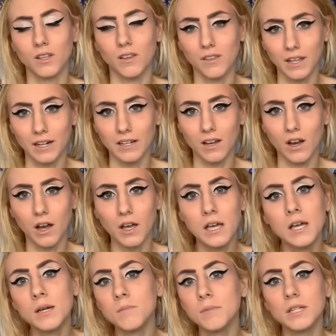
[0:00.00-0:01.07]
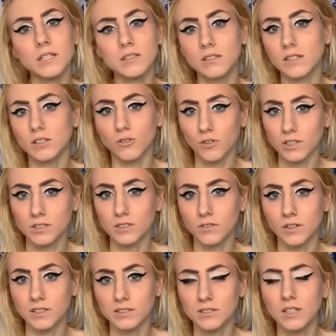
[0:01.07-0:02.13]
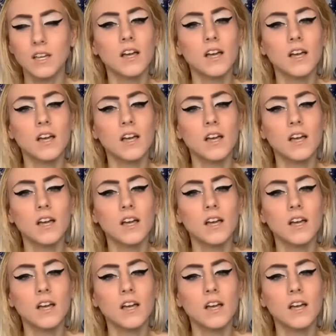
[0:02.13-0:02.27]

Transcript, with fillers: that I got because like the rest of us,